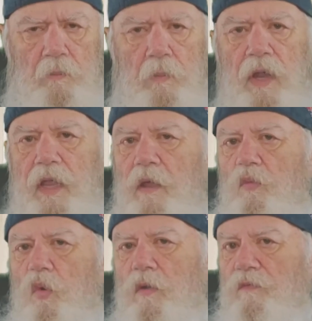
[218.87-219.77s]
Money
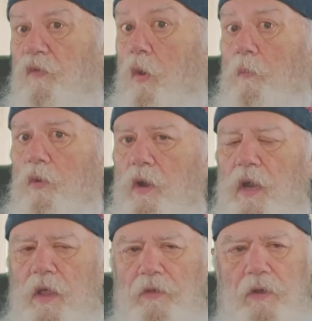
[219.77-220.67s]
in one form or
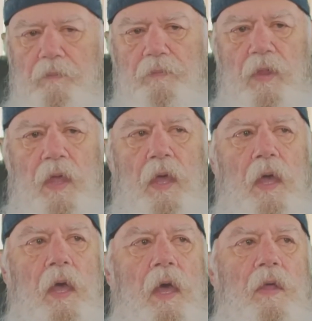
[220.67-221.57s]
another.
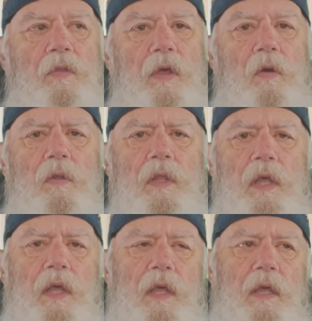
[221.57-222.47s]
The
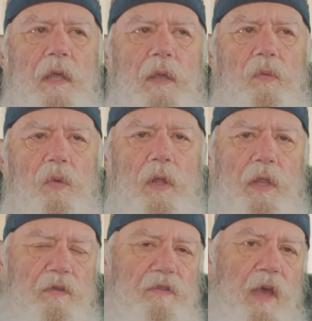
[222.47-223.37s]
only real
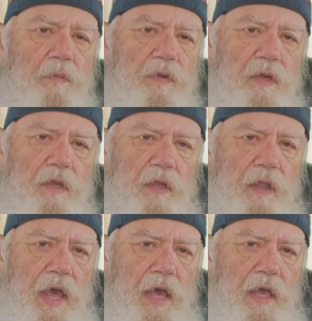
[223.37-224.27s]
exception to
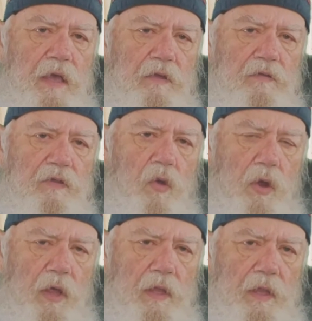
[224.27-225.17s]
that
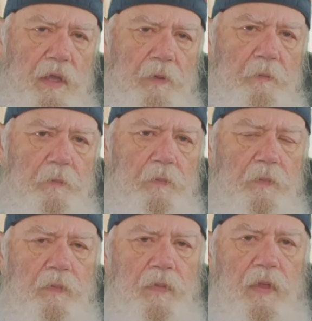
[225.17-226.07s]
historically
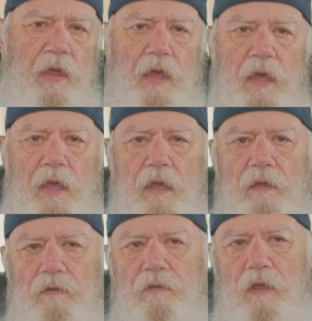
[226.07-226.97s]

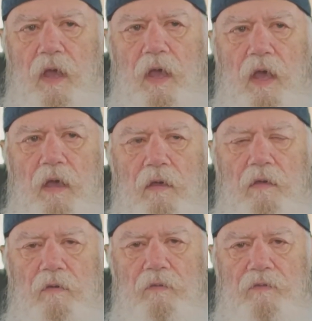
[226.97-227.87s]
is
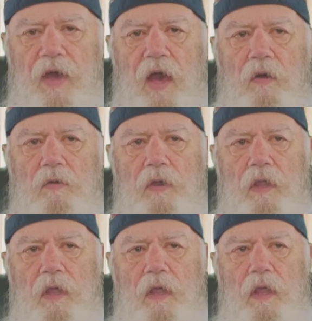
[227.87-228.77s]

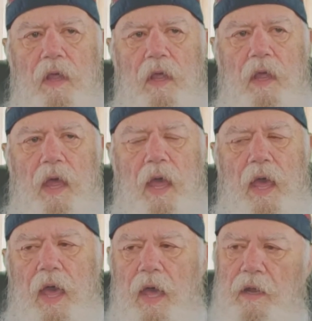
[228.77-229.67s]
found
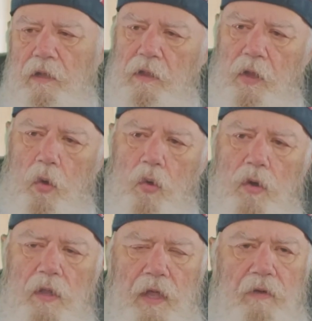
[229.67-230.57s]
at a
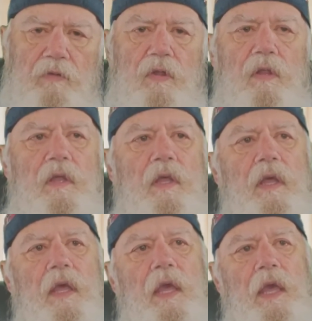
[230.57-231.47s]
lower level
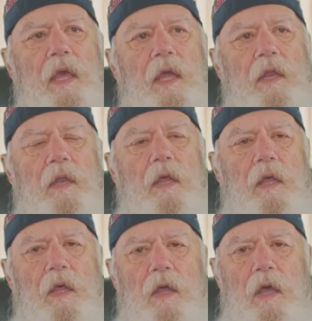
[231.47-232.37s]
in
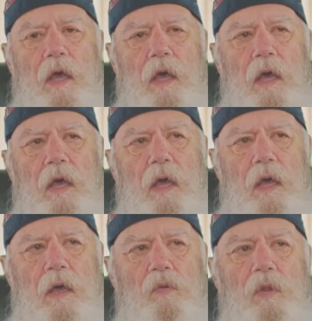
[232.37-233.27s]

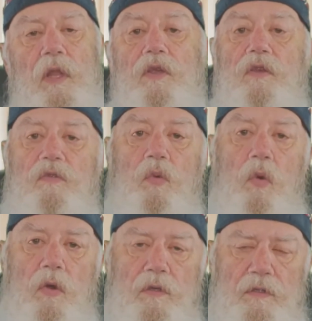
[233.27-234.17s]
religious
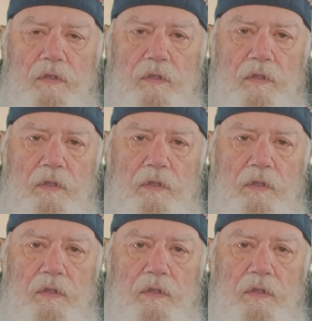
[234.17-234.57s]
wars.